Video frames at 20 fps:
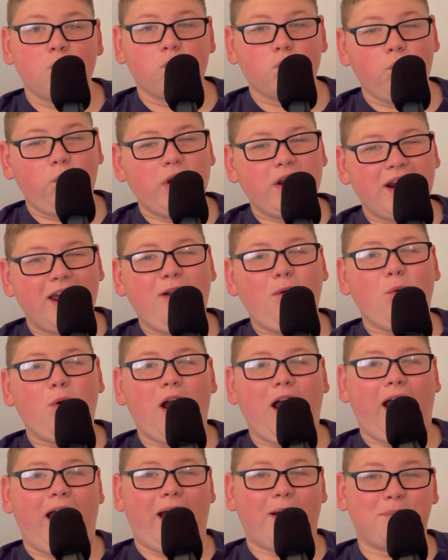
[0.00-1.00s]
We know
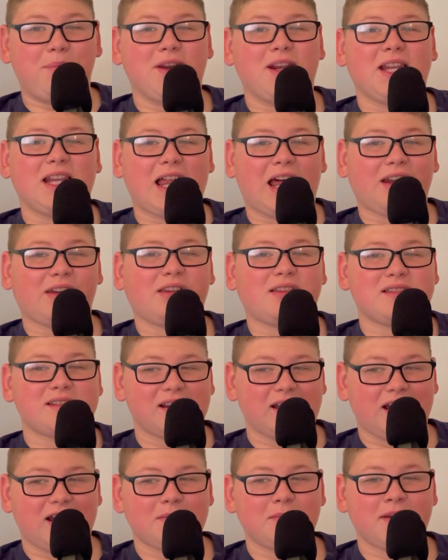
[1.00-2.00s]
what happened last
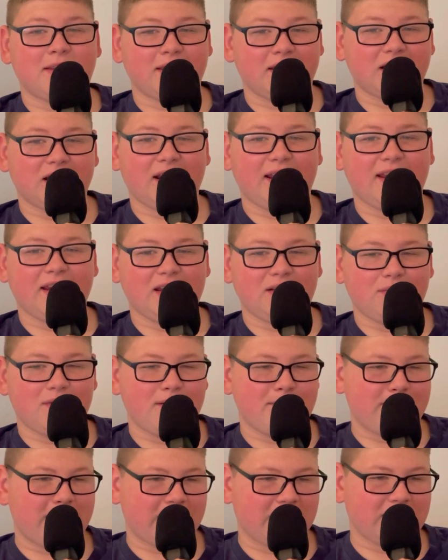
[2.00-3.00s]
time at the Lane
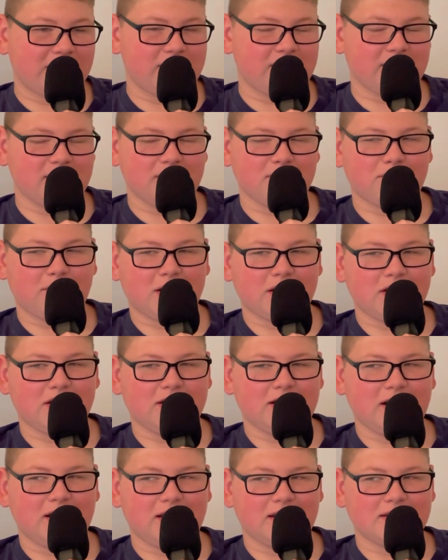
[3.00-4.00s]
with Man
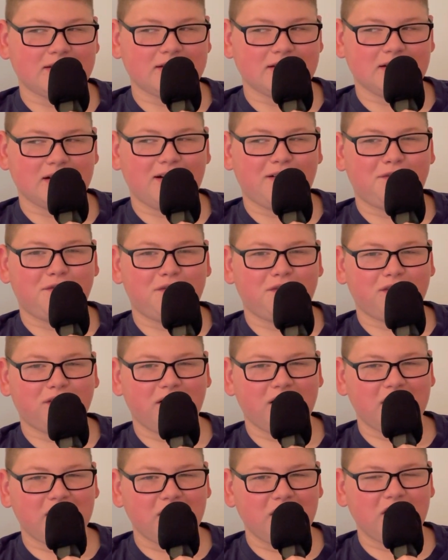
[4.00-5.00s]
United.
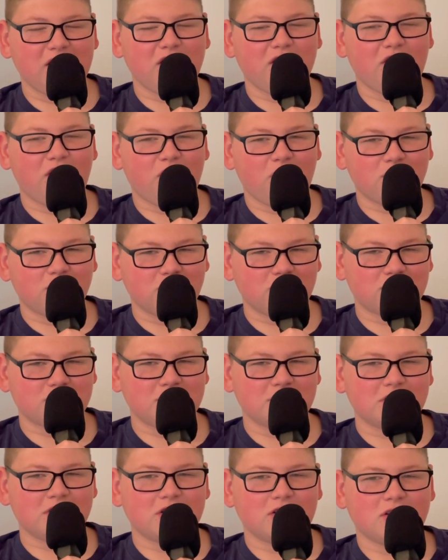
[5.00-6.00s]
3-3
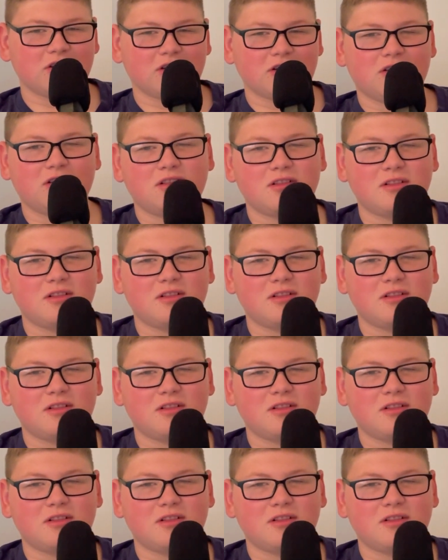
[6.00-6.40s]
draw.